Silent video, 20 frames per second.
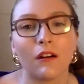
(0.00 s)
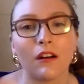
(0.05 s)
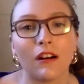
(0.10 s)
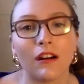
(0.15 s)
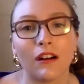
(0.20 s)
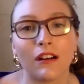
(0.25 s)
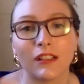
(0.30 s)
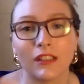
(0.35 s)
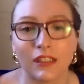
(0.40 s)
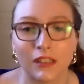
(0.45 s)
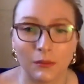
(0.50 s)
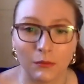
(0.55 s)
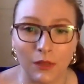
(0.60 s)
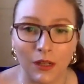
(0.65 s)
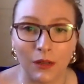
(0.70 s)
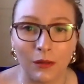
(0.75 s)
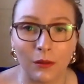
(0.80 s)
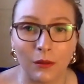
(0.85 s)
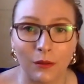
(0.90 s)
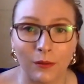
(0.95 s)
uh, some
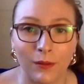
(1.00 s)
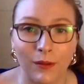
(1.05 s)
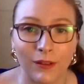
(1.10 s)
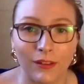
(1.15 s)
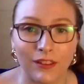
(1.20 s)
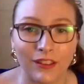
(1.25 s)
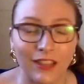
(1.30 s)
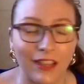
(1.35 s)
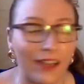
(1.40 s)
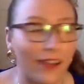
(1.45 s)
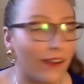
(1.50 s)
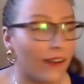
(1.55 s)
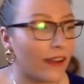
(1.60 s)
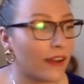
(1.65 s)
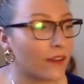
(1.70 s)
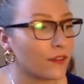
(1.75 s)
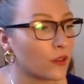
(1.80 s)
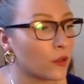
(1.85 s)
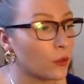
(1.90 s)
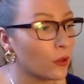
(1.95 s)
library books that I
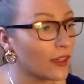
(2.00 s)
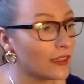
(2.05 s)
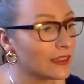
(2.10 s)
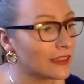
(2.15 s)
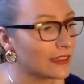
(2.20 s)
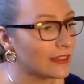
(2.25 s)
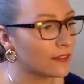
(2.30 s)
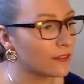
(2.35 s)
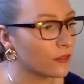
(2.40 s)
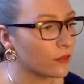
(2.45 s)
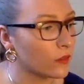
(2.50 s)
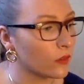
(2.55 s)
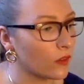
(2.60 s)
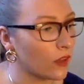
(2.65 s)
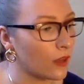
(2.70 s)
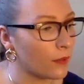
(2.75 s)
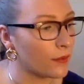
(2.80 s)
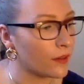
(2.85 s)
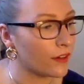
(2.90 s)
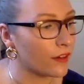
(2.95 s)
requested from the
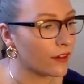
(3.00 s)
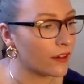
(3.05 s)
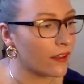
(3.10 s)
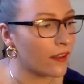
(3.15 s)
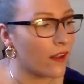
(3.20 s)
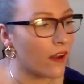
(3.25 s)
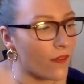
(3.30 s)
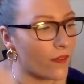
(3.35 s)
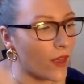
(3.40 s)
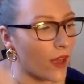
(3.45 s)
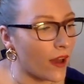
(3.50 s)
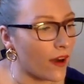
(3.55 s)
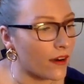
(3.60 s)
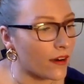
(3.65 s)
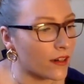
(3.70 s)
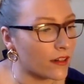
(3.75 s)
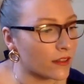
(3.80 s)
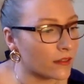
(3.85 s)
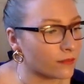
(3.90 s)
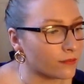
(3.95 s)
library that
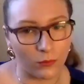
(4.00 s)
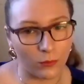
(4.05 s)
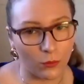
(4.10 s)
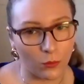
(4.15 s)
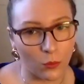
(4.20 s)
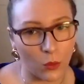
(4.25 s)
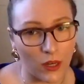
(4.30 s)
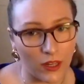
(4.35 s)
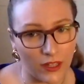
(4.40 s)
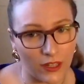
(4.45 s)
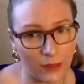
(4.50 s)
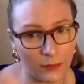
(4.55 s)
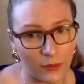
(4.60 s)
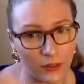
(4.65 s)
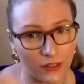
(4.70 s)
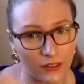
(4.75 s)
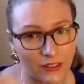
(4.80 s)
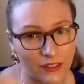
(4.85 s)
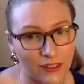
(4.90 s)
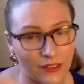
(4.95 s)
are YA
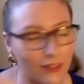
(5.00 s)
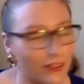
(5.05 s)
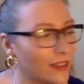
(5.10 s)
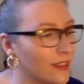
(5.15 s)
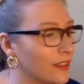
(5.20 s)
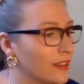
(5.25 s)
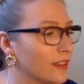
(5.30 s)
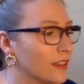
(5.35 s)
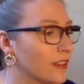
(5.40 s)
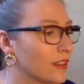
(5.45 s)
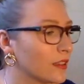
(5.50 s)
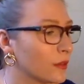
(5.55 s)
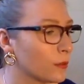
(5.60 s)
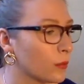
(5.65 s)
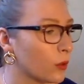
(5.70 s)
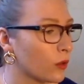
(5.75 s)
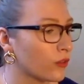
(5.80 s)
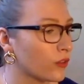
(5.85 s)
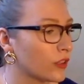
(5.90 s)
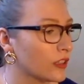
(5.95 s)
books, and the
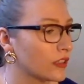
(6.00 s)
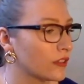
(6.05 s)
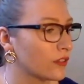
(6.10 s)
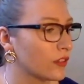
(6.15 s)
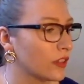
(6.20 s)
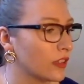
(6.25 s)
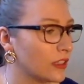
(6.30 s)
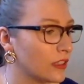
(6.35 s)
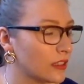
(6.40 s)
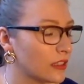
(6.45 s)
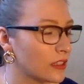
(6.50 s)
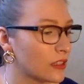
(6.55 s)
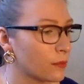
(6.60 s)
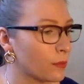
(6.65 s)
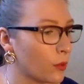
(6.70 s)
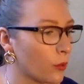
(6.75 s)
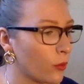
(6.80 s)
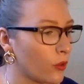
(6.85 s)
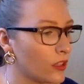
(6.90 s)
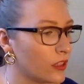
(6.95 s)
more recent releases. I've
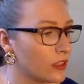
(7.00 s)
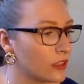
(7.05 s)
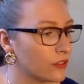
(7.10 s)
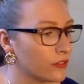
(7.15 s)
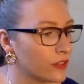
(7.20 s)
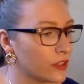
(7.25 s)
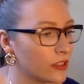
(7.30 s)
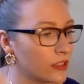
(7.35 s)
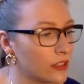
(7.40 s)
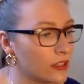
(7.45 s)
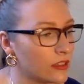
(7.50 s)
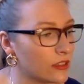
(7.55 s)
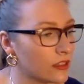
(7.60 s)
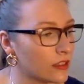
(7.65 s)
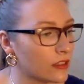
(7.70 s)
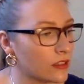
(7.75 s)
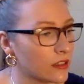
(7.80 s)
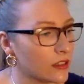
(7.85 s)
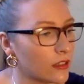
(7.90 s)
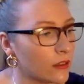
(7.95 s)
been wanting to read
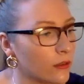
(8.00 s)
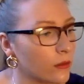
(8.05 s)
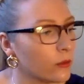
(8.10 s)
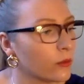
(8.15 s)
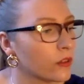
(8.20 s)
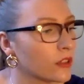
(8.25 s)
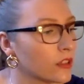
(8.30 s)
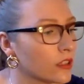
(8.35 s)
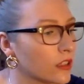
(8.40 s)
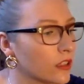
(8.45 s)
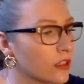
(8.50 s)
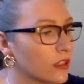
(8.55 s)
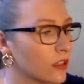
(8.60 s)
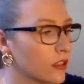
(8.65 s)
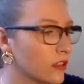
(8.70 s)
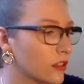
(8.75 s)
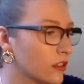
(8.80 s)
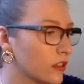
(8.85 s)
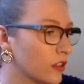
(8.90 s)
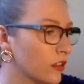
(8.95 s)
these, so we're just
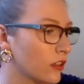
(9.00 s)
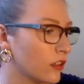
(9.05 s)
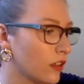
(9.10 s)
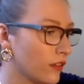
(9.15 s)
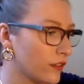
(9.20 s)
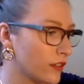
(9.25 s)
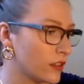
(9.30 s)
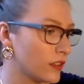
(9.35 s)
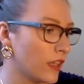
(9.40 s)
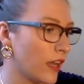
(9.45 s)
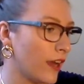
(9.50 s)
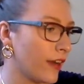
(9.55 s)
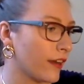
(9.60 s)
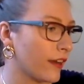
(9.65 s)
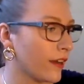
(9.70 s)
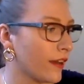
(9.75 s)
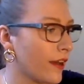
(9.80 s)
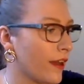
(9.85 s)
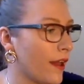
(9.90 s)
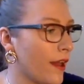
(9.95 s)
gonna start off the
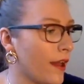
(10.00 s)
stack.